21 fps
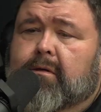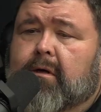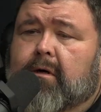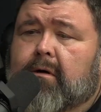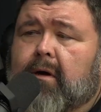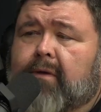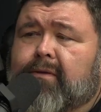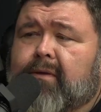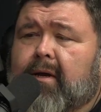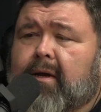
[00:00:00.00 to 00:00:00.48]

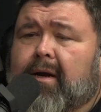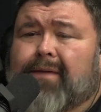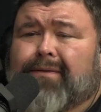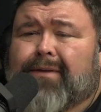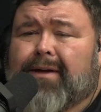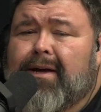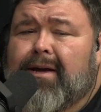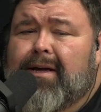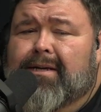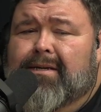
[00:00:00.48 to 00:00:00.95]
So I, th- I
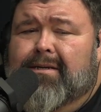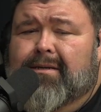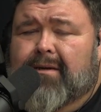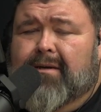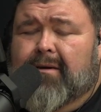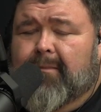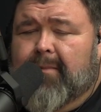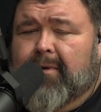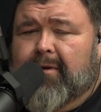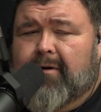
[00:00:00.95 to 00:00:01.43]
think it's.
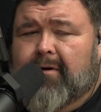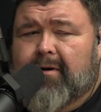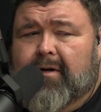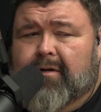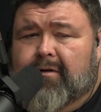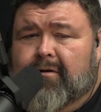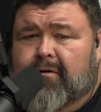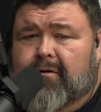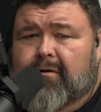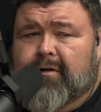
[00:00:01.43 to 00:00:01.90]
I mean, they're
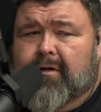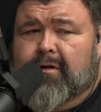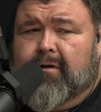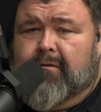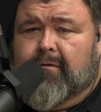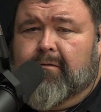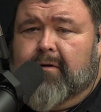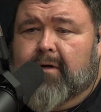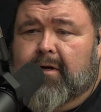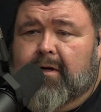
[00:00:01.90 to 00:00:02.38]
not charging a
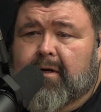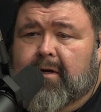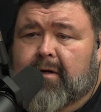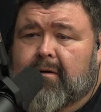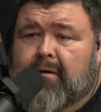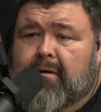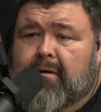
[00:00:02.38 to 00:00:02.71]
whole lot.